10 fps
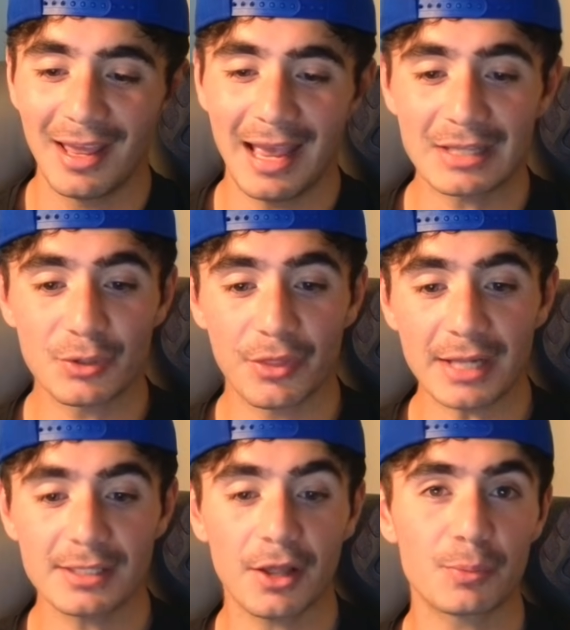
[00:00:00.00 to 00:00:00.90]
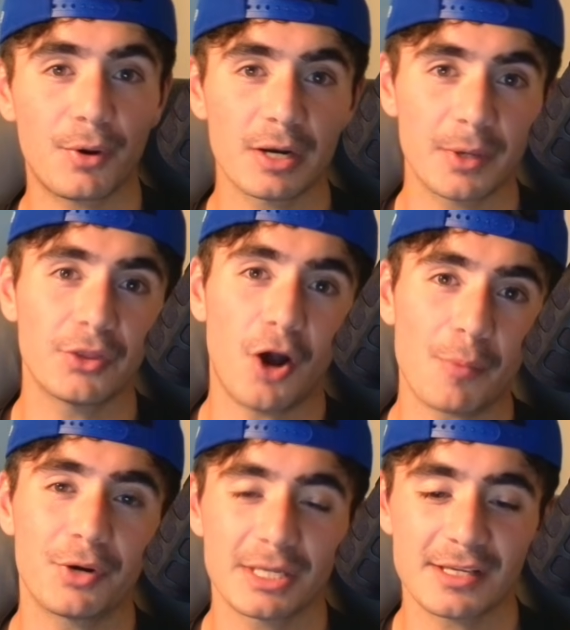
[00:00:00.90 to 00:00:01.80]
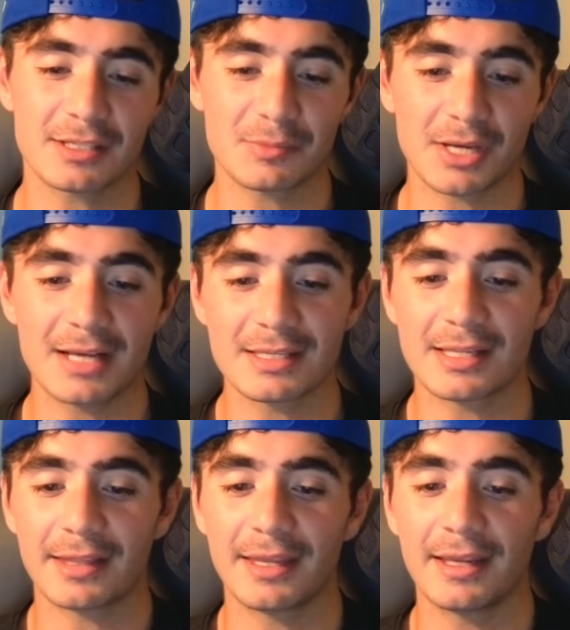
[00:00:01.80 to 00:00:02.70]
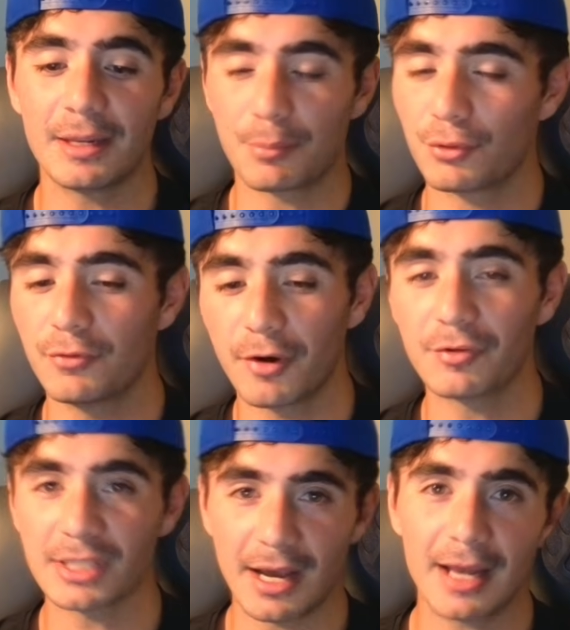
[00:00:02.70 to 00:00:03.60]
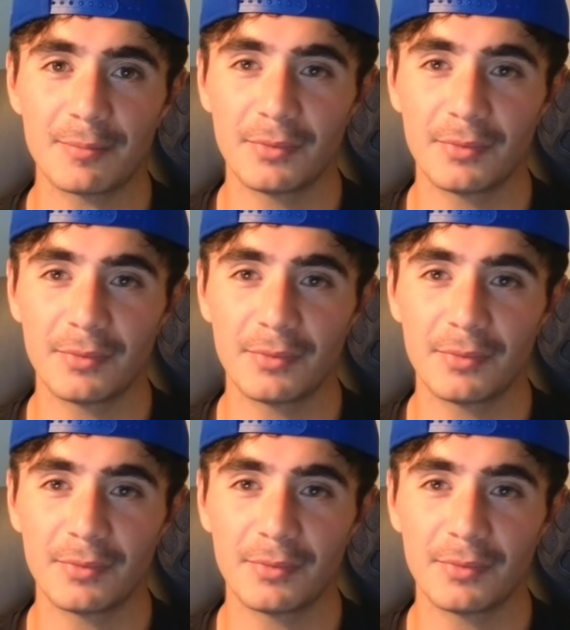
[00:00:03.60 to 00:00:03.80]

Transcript: And so that's the other part about the operating systems, guys, is that they improve over time,